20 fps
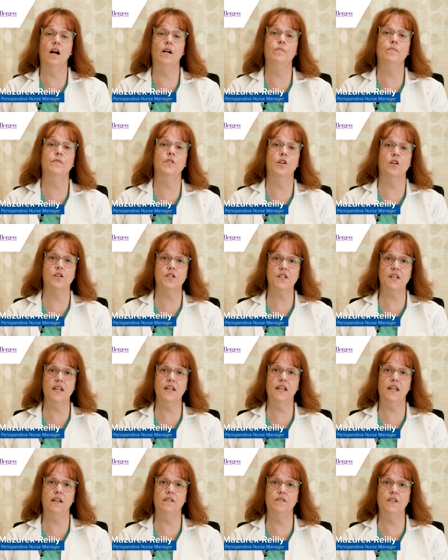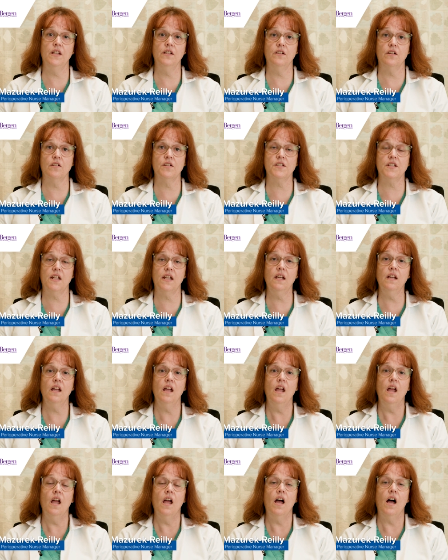um, nursing, evening nursing,
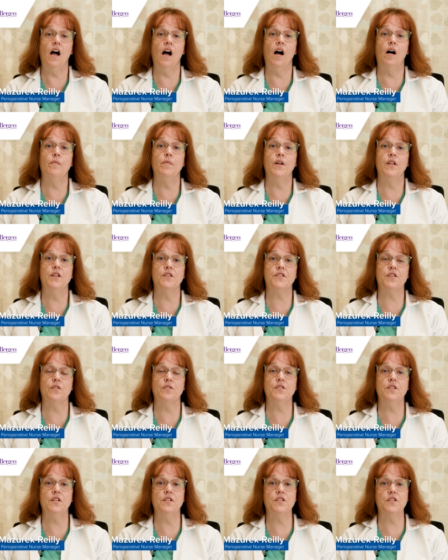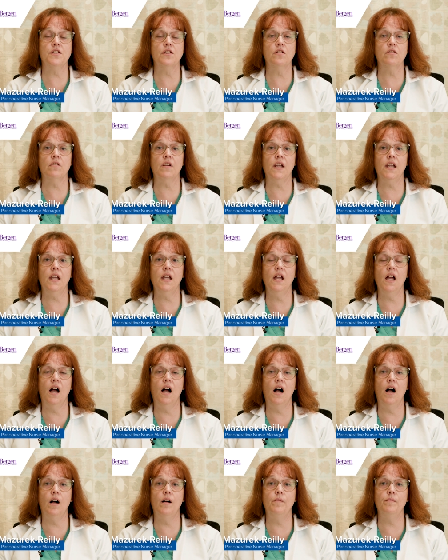um, an associate's degree.
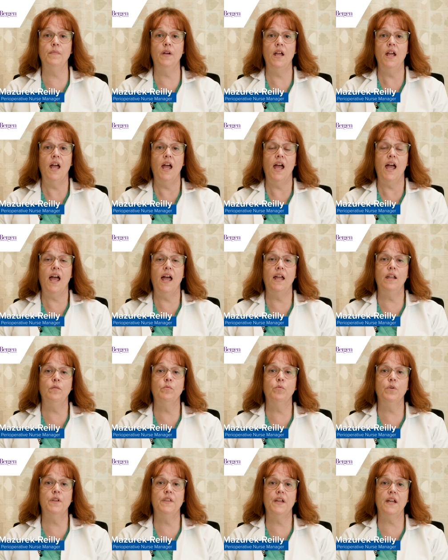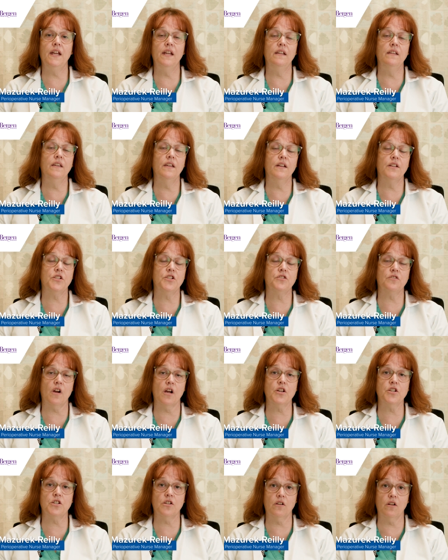Um, and within the
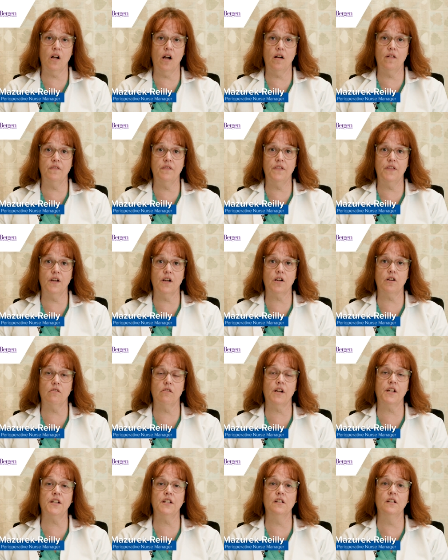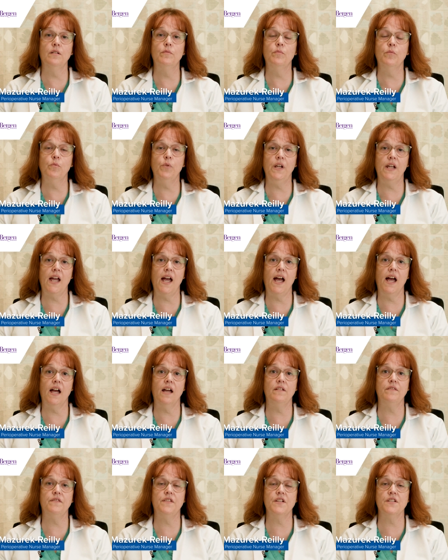structure of the curriculum, we
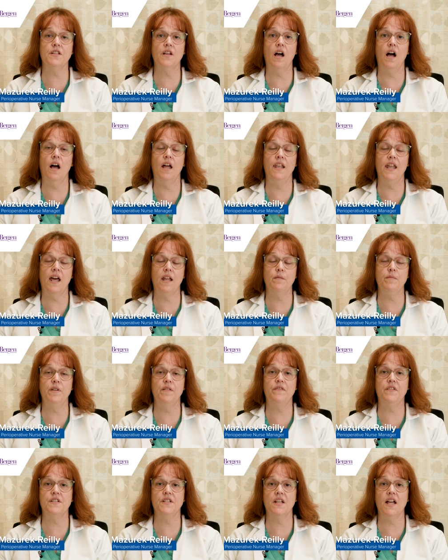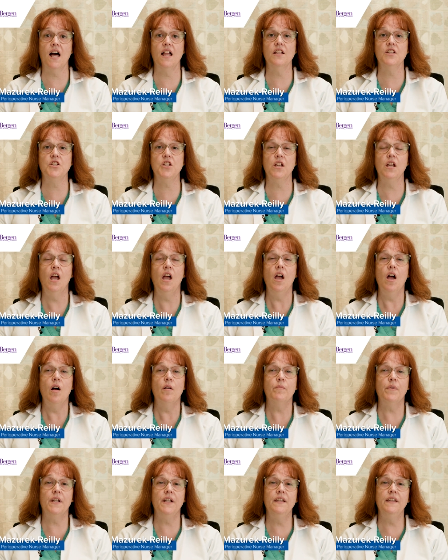had phys uh, anatomy, physiology.
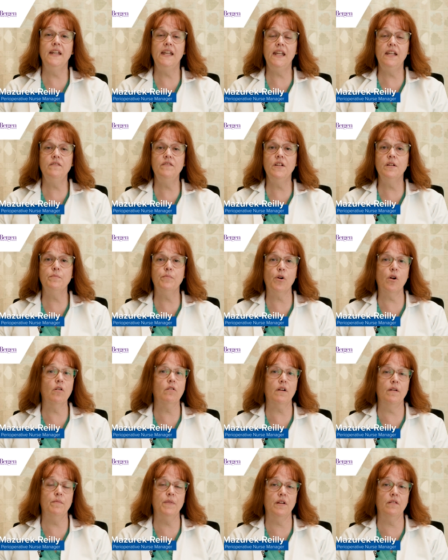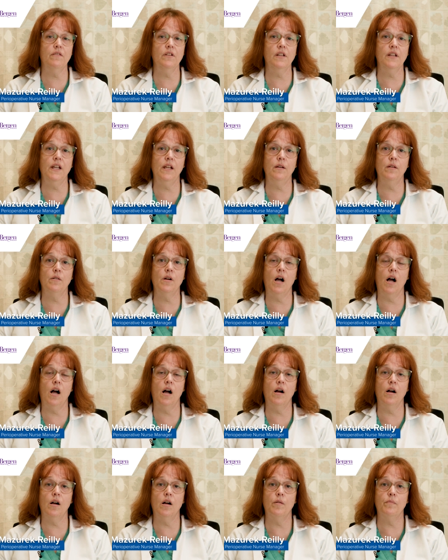But in the evening program, they really
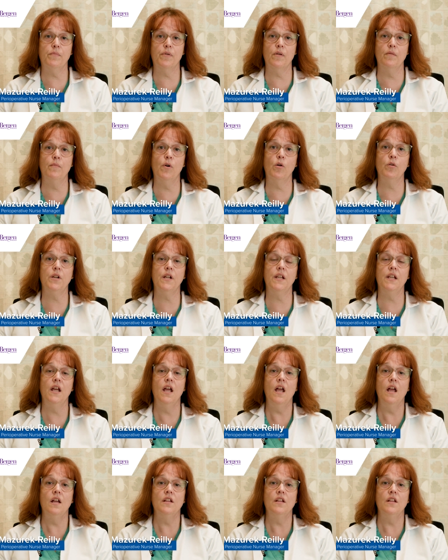uh, promoted